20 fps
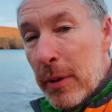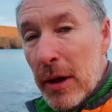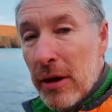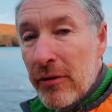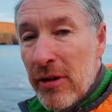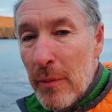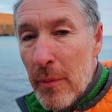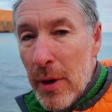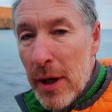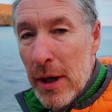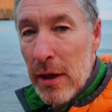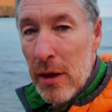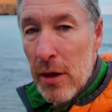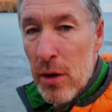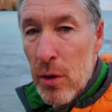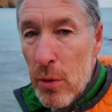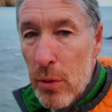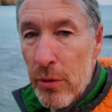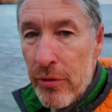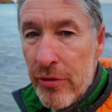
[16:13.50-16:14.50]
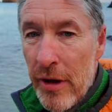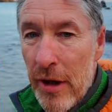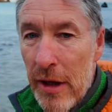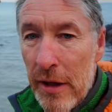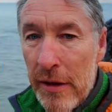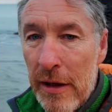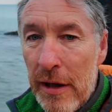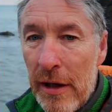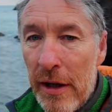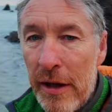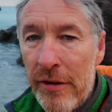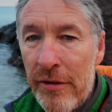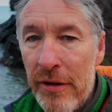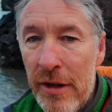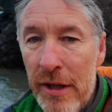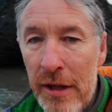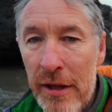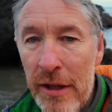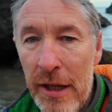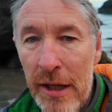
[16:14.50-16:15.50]
because I might lose the light
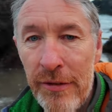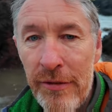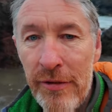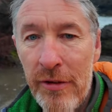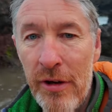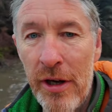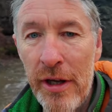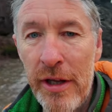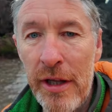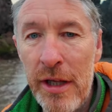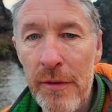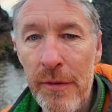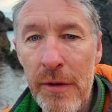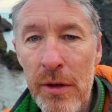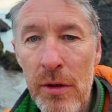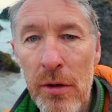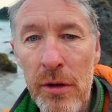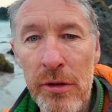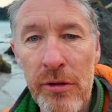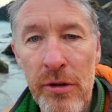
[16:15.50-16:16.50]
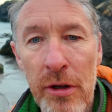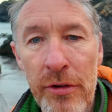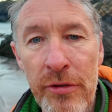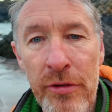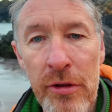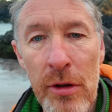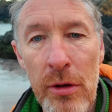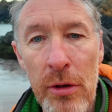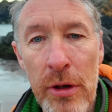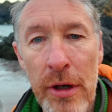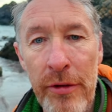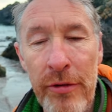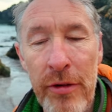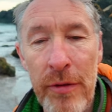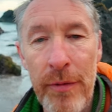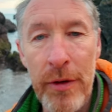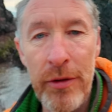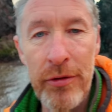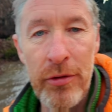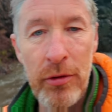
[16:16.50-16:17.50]
in that sky, even though it does look as
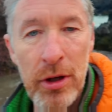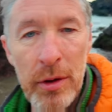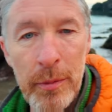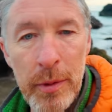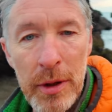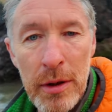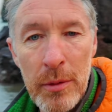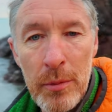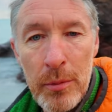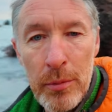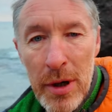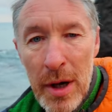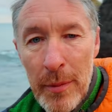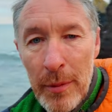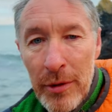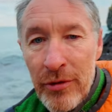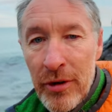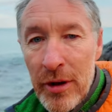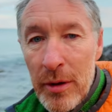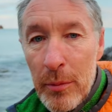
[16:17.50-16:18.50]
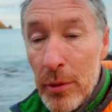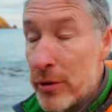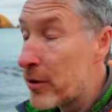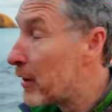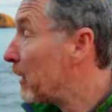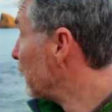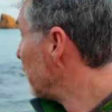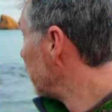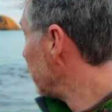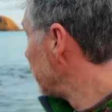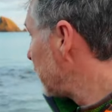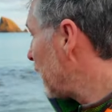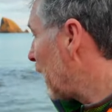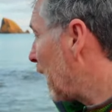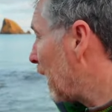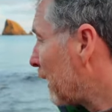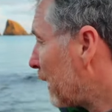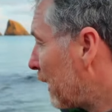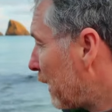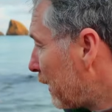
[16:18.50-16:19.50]
if it's going to be promising. But
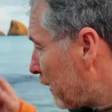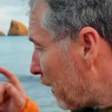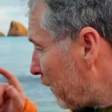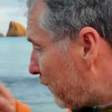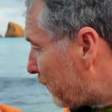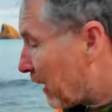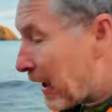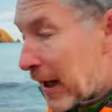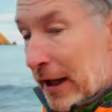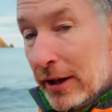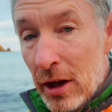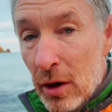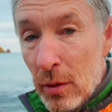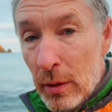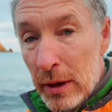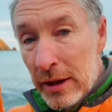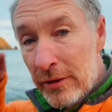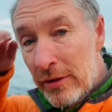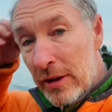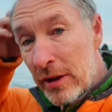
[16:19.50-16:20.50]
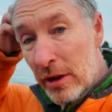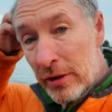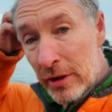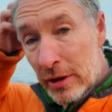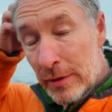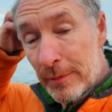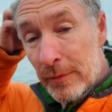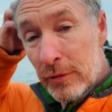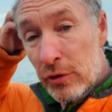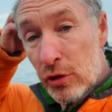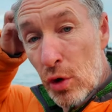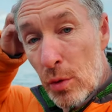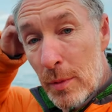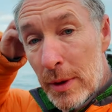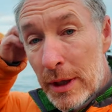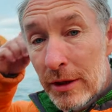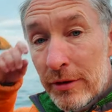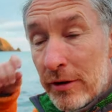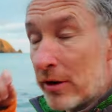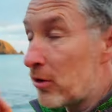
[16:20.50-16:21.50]
yeah, this again now is another two
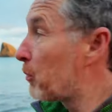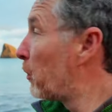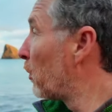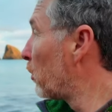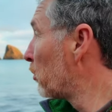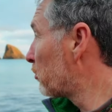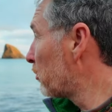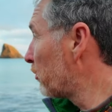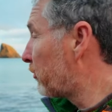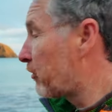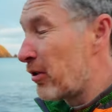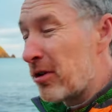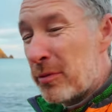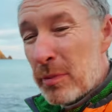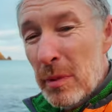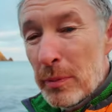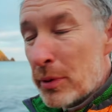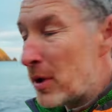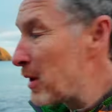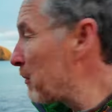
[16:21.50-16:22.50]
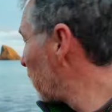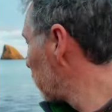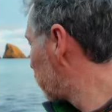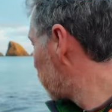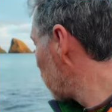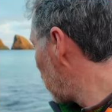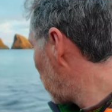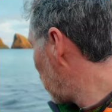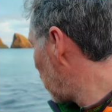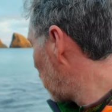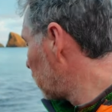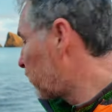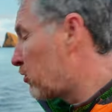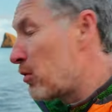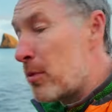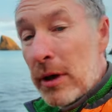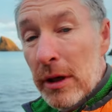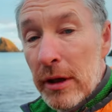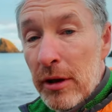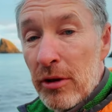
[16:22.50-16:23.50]
minute exposure. So it's been pretty much all two
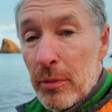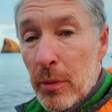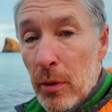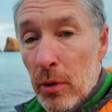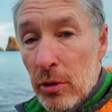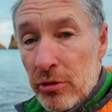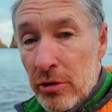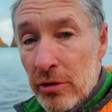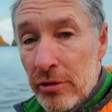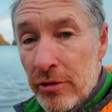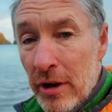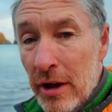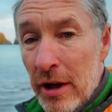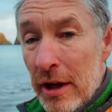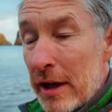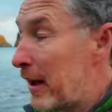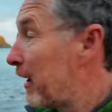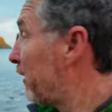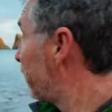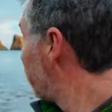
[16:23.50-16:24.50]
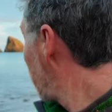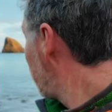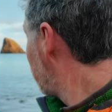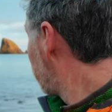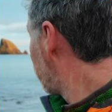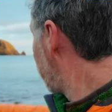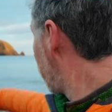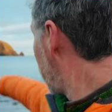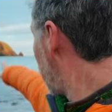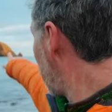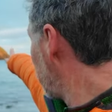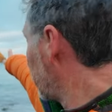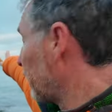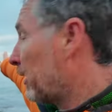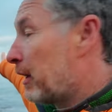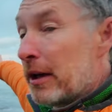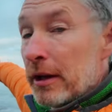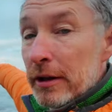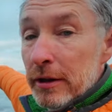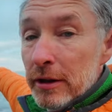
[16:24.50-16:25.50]
minute exposures, except for
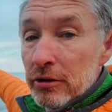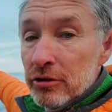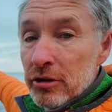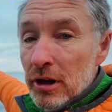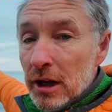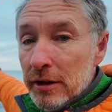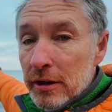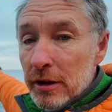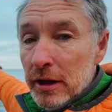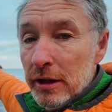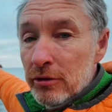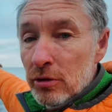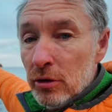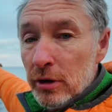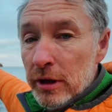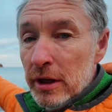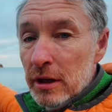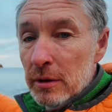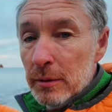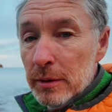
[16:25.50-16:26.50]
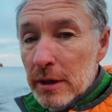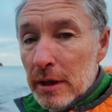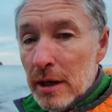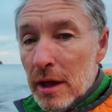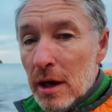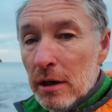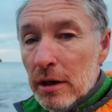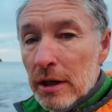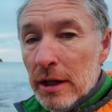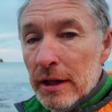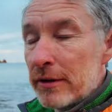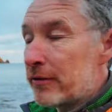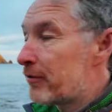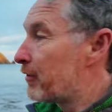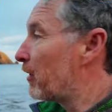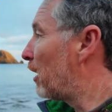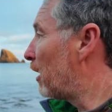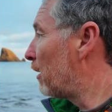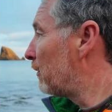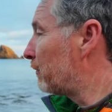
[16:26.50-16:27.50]
the shot that I took here with the long lens
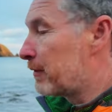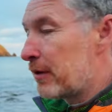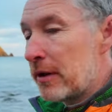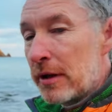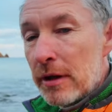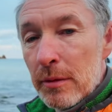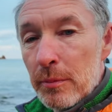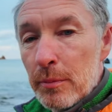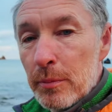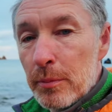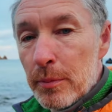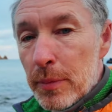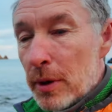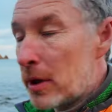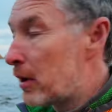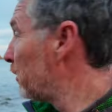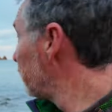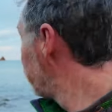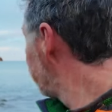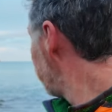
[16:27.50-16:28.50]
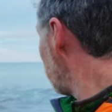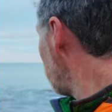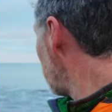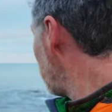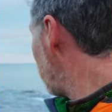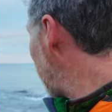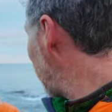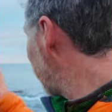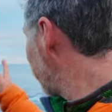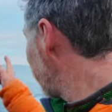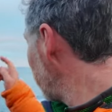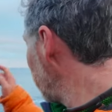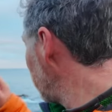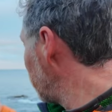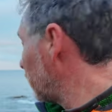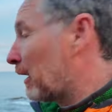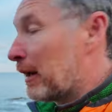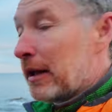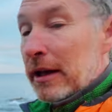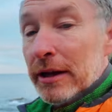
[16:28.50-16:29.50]
of the birds that were basking in
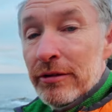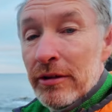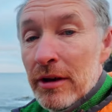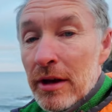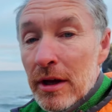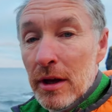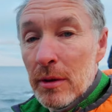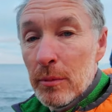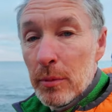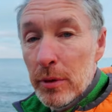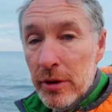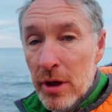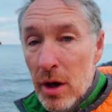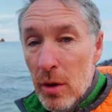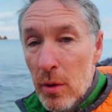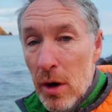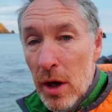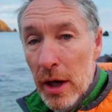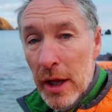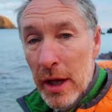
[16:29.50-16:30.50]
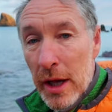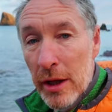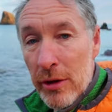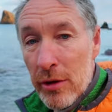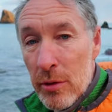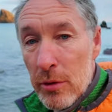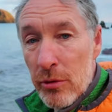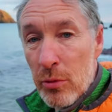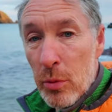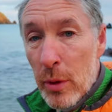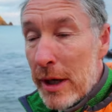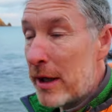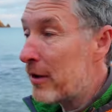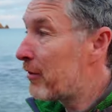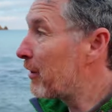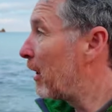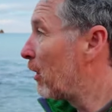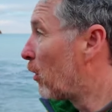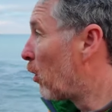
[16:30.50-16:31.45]
the light. But now all I got to do is wait and